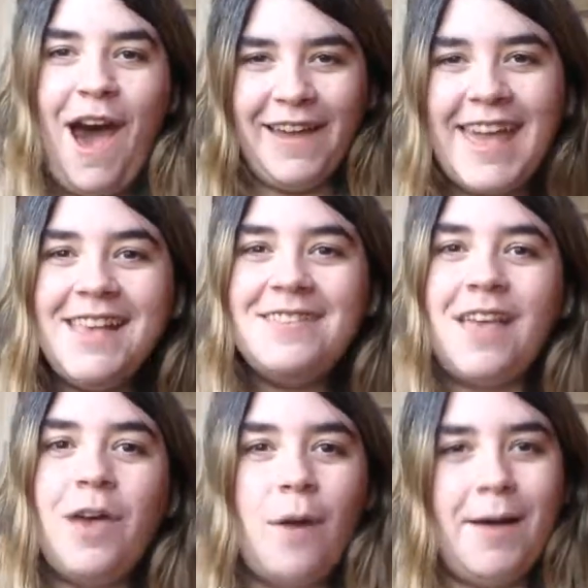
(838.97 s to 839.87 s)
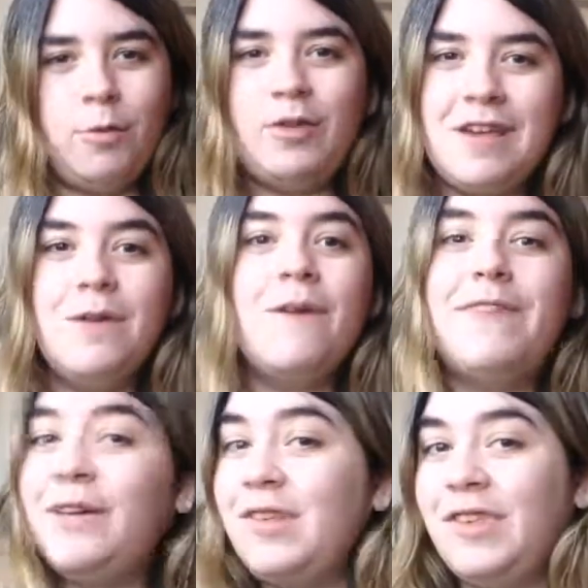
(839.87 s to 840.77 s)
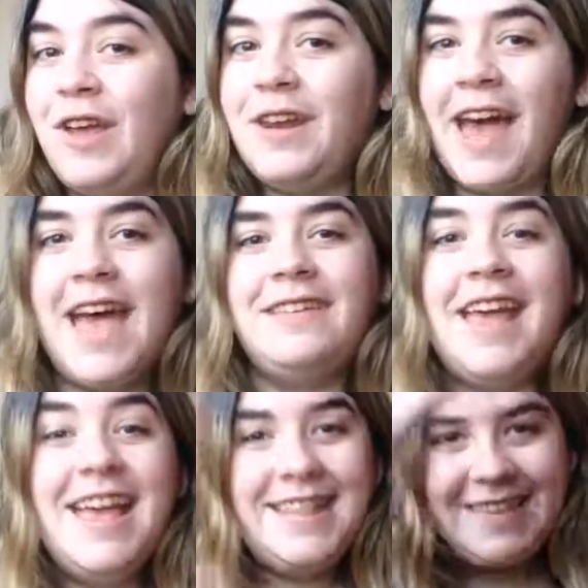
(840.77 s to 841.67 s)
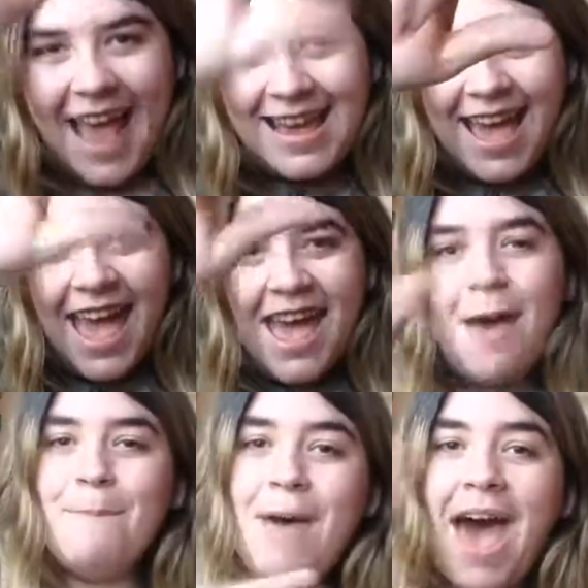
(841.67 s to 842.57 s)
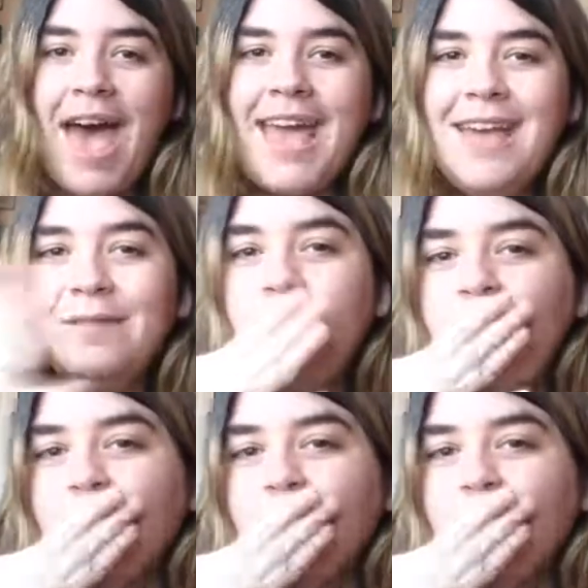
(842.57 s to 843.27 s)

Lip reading: Okay, so I will see you very soon, and take care. Bye.